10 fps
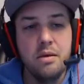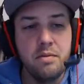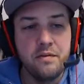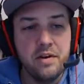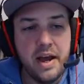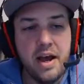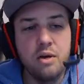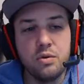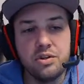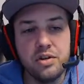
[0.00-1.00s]
But for now,
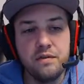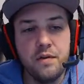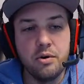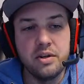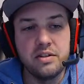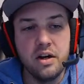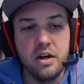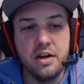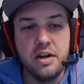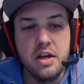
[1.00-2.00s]
we're just going to focus
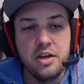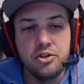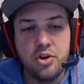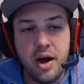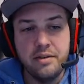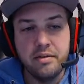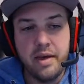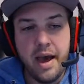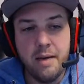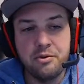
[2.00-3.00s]
on trying to
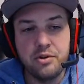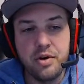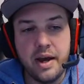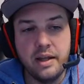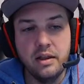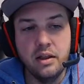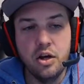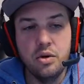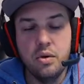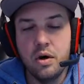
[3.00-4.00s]
capture a
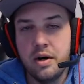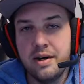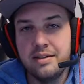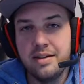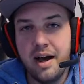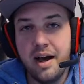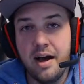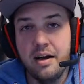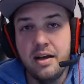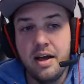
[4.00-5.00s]
low RSI